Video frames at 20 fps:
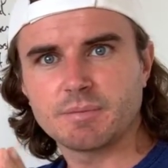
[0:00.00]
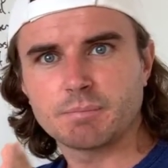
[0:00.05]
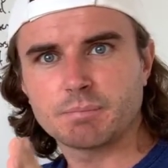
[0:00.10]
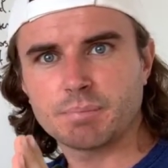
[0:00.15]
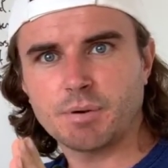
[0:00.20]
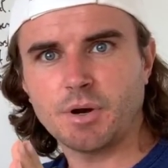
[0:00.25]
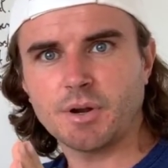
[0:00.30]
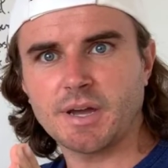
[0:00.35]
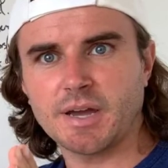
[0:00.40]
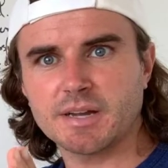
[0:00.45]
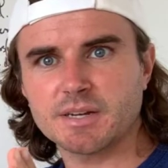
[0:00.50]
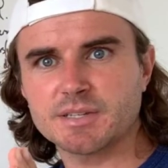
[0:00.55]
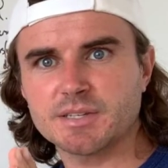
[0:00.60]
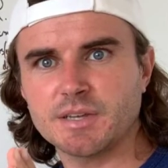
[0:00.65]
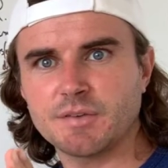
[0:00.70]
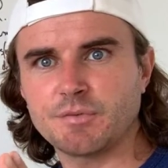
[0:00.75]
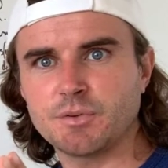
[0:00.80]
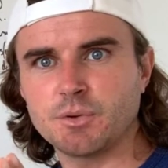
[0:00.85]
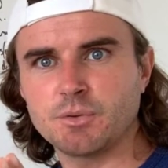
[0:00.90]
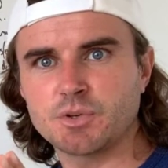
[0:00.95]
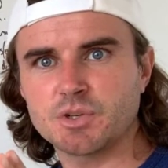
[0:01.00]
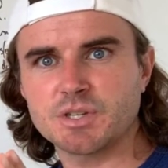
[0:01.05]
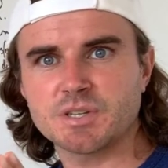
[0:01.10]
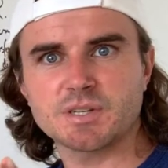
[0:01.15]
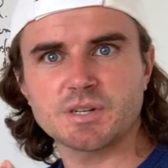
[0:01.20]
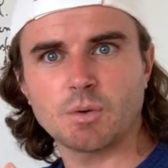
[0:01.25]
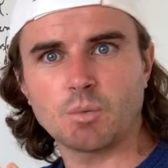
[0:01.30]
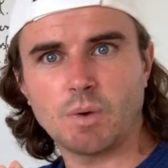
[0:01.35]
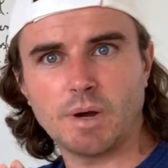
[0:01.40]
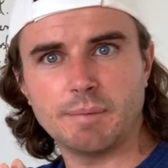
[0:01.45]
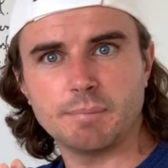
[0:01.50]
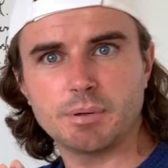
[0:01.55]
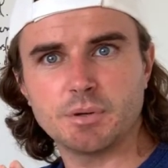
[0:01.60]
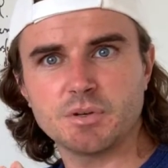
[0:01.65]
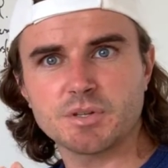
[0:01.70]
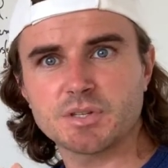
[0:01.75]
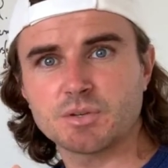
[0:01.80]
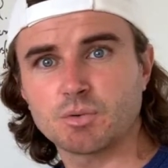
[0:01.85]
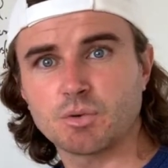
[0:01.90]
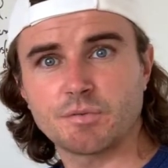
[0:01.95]
products if you just are one
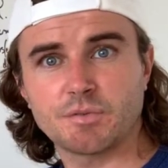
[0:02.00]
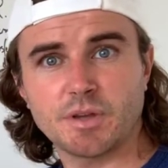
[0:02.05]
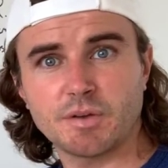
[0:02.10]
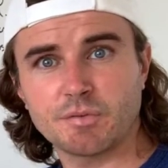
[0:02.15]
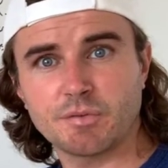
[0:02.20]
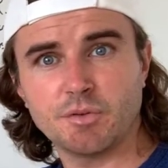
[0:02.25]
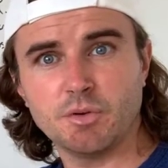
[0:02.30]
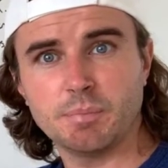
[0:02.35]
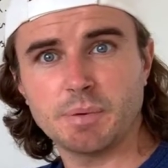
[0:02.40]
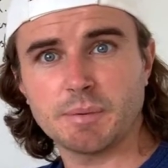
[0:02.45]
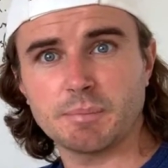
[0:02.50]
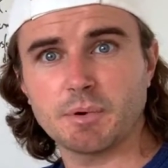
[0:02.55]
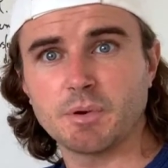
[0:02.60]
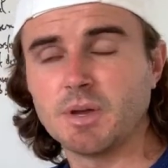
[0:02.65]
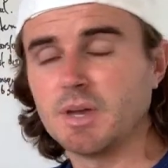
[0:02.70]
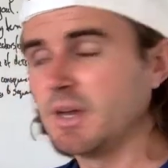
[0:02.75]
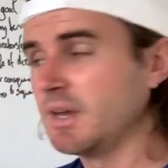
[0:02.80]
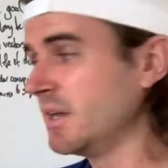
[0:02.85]
person or if you have a few people.